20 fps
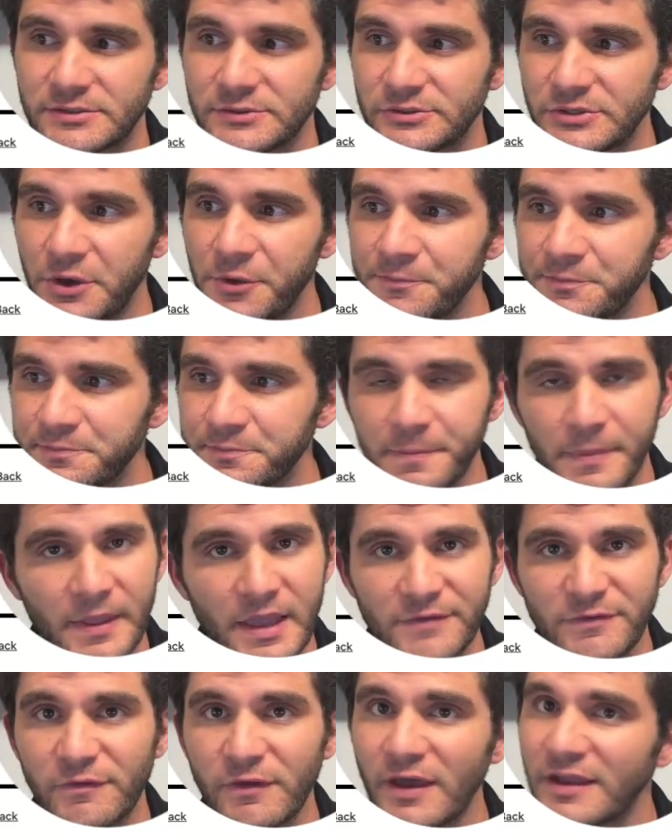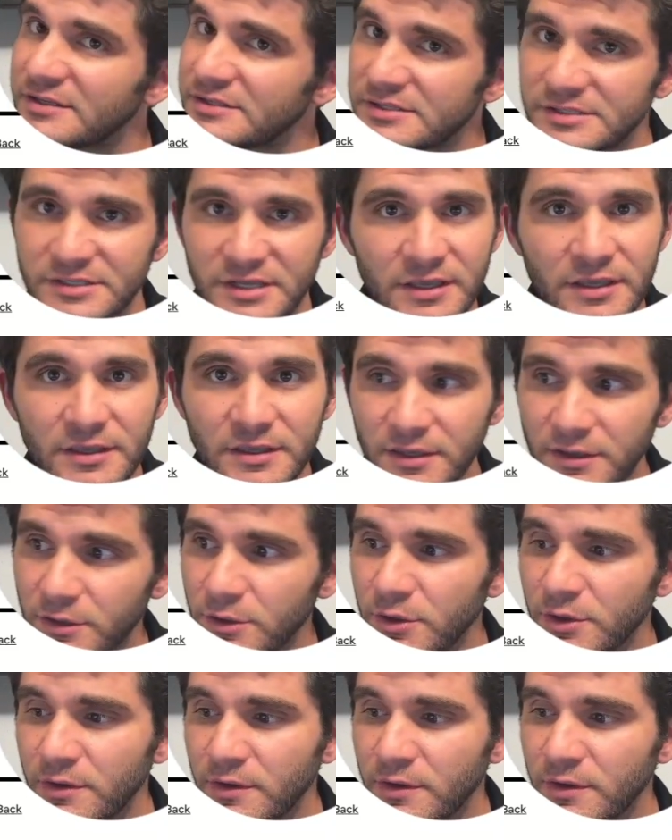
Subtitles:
So if you've got a sick killer